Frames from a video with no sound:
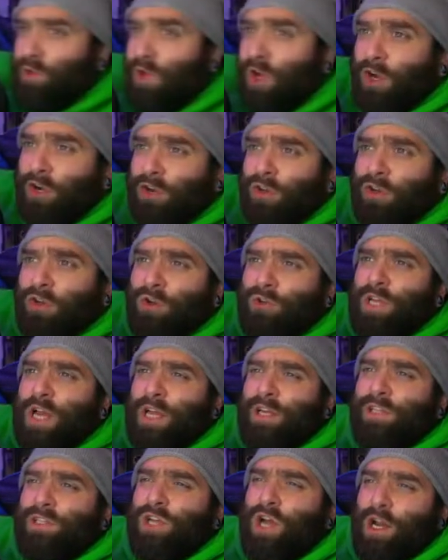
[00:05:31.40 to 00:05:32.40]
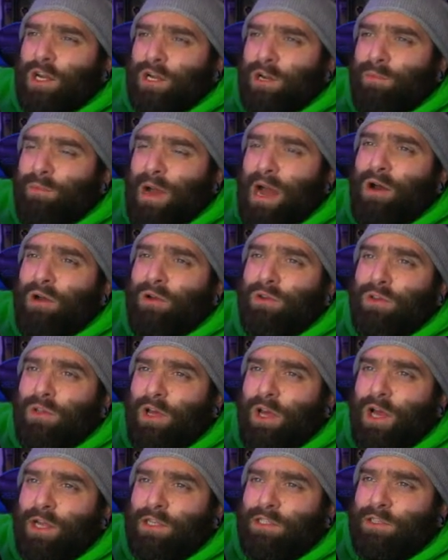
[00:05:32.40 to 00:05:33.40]
article goes on to talk about
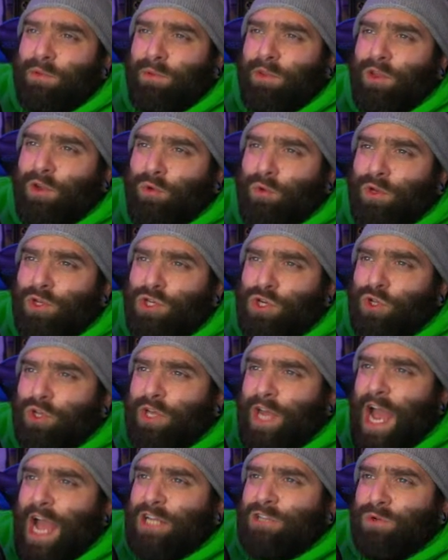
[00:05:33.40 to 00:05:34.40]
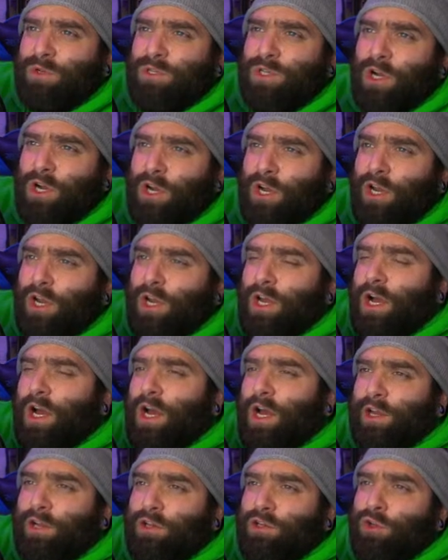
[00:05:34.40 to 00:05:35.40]
some of the original cast returning,
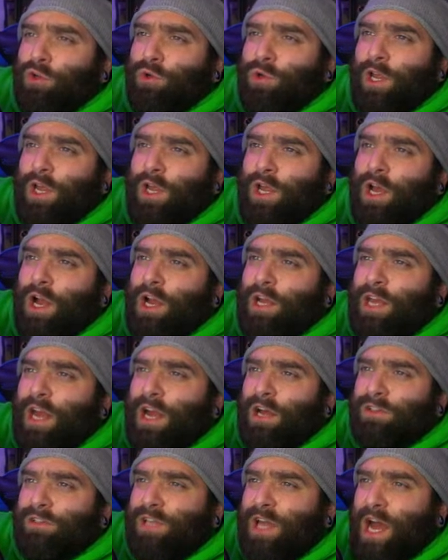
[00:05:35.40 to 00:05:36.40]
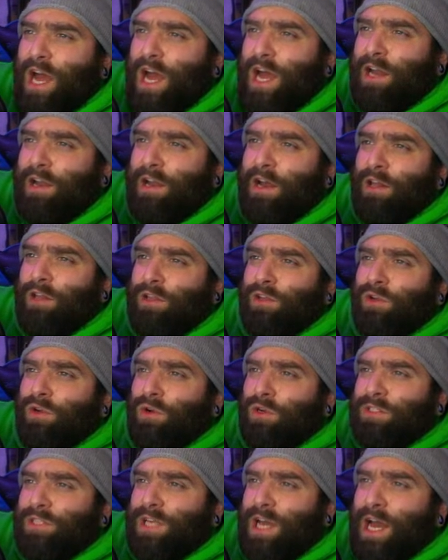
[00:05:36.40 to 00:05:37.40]
including Cal Dodd,
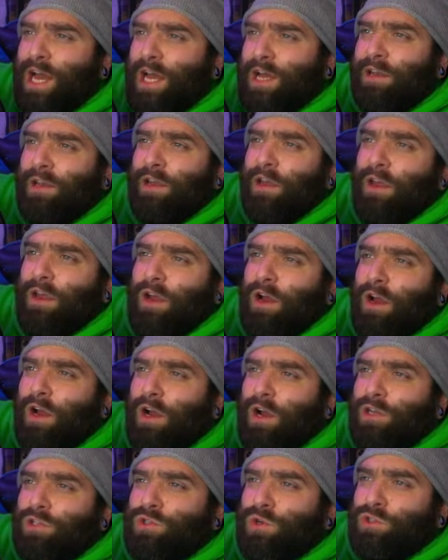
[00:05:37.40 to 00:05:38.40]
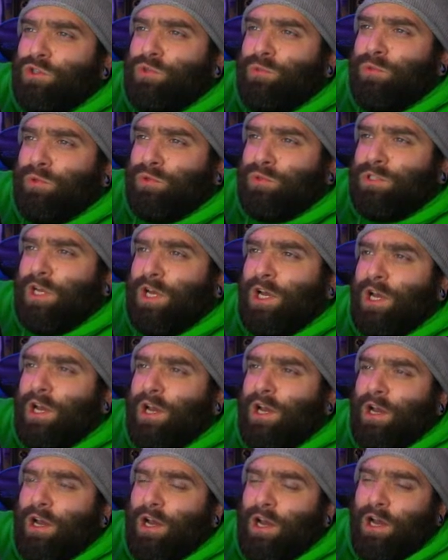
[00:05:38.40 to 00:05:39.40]
Lenore Zahn, George
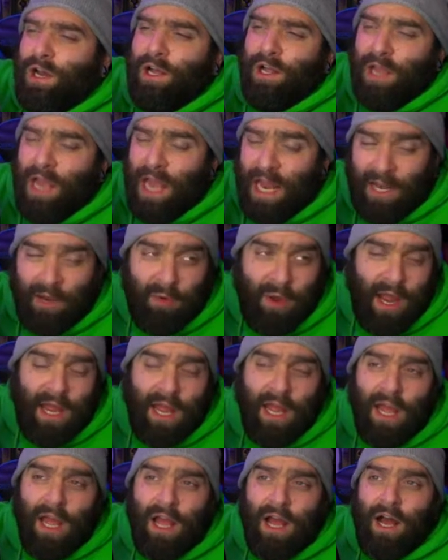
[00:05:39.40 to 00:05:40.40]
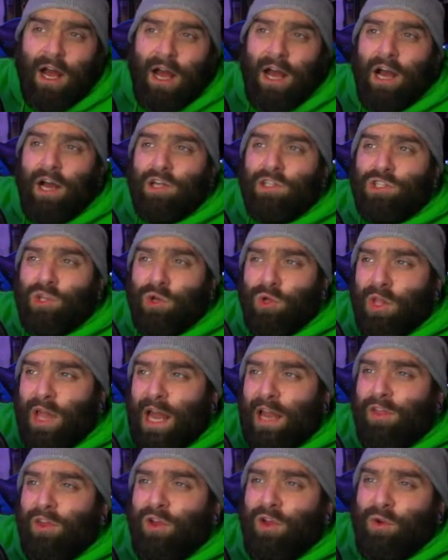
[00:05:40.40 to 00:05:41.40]
Buza. So a
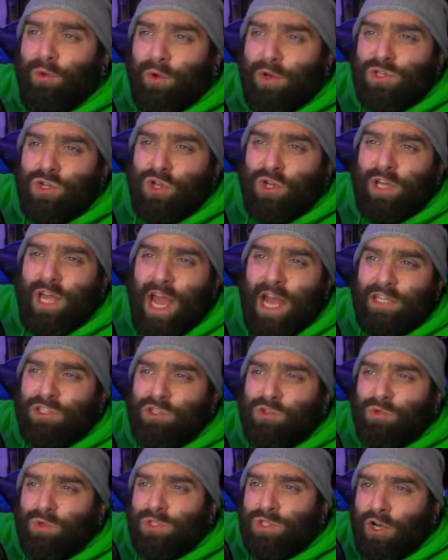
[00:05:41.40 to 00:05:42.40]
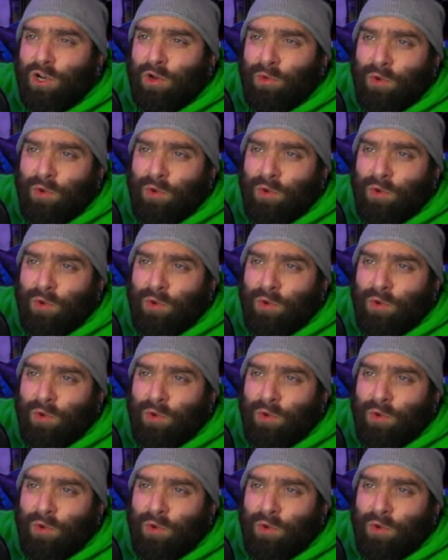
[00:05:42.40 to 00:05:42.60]
lot of the original cast is returning. We're